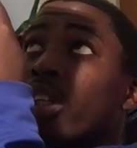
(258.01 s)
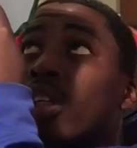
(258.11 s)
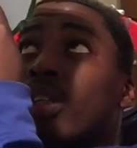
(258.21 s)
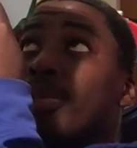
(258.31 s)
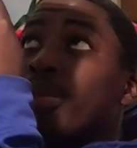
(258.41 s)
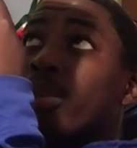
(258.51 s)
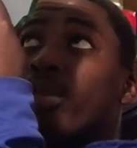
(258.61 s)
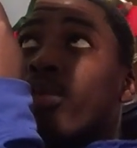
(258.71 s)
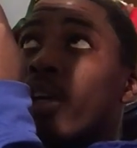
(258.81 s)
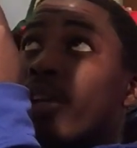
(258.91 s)

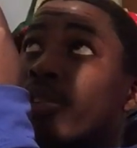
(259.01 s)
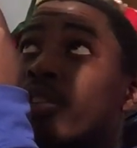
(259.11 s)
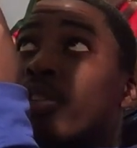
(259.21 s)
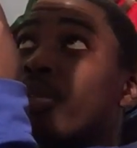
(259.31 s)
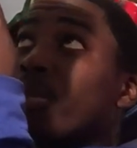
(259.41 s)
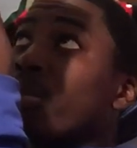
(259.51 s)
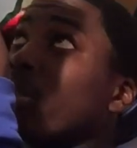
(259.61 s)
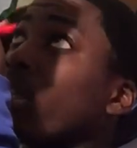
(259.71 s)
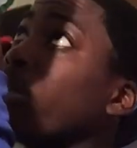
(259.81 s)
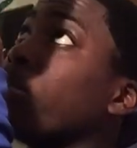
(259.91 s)
Your waves gonna
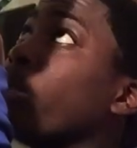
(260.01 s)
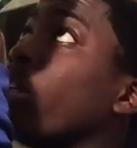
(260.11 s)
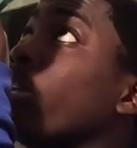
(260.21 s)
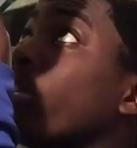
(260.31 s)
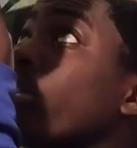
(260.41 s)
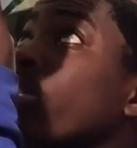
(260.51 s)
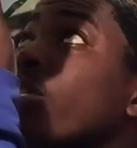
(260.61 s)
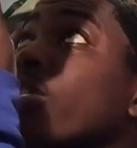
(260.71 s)
get better.